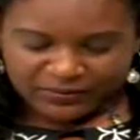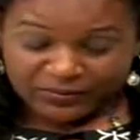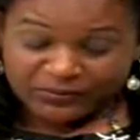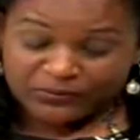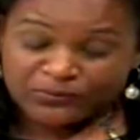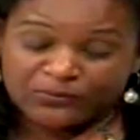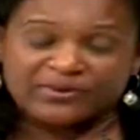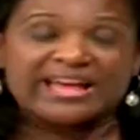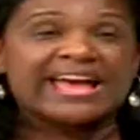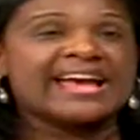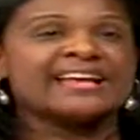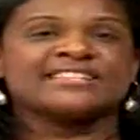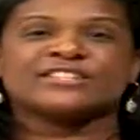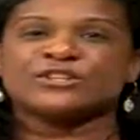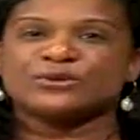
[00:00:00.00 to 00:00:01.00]
we will
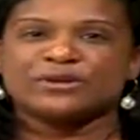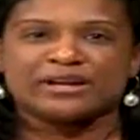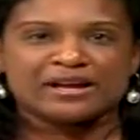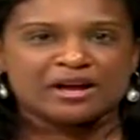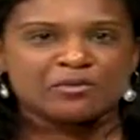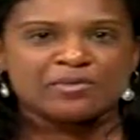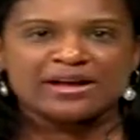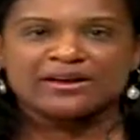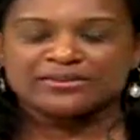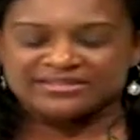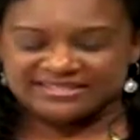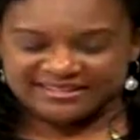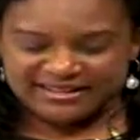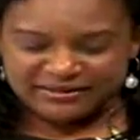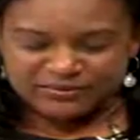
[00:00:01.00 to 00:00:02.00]
ask you to come out
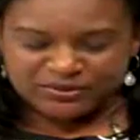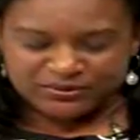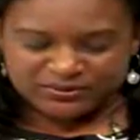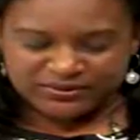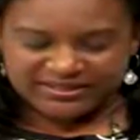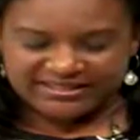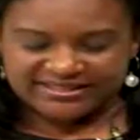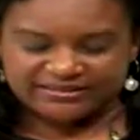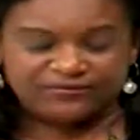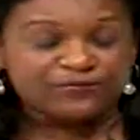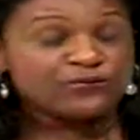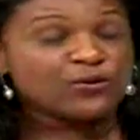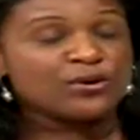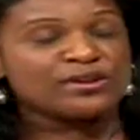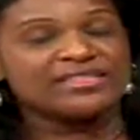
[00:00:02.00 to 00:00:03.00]
uh, to the
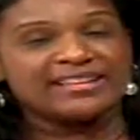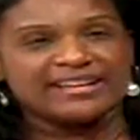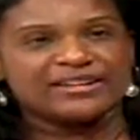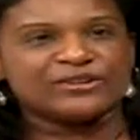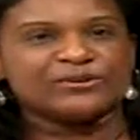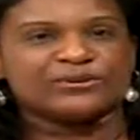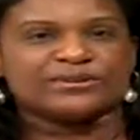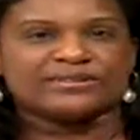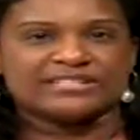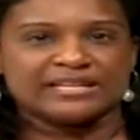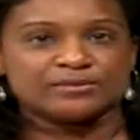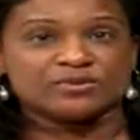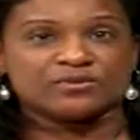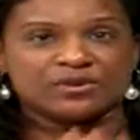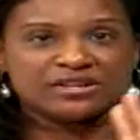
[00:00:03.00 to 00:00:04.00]
fourth annual
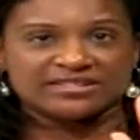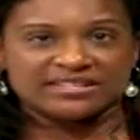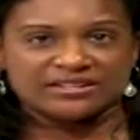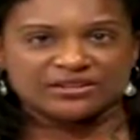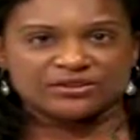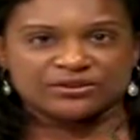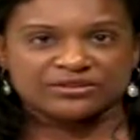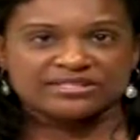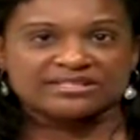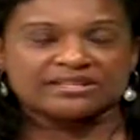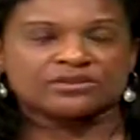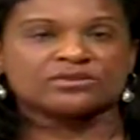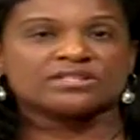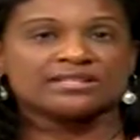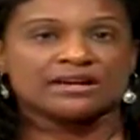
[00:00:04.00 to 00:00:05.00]
James Foster III
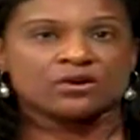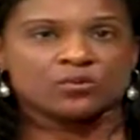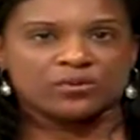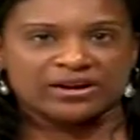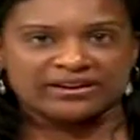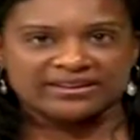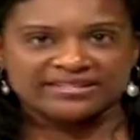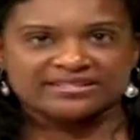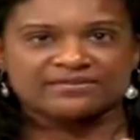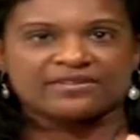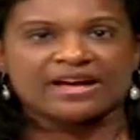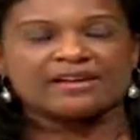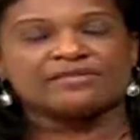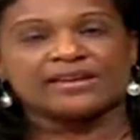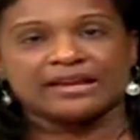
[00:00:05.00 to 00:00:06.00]
Sickle Cell Awareness
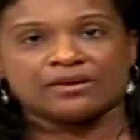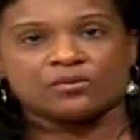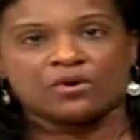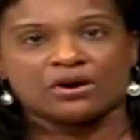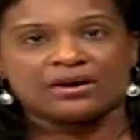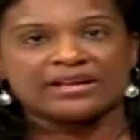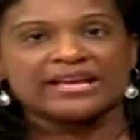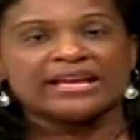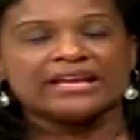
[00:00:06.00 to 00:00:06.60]
5K Walk.